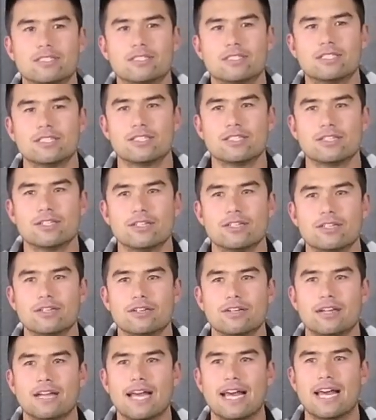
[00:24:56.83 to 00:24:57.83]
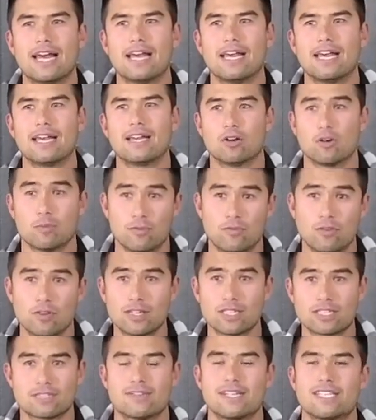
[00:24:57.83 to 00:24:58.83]
to do before
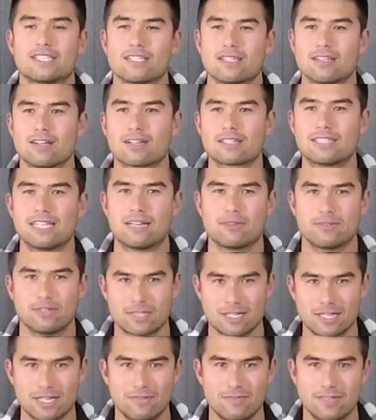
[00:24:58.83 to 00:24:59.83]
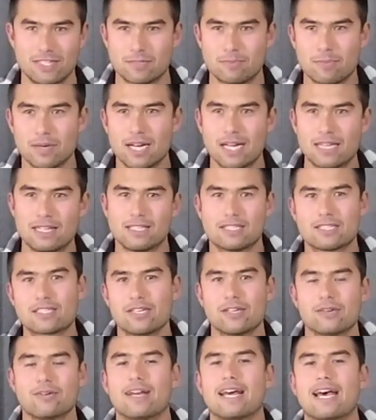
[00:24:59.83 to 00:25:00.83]
this recent lockdown, which kind of inspired this
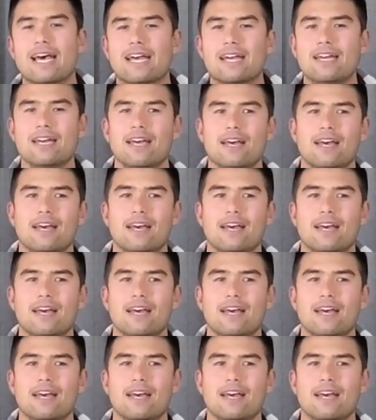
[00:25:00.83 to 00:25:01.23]
Q&A.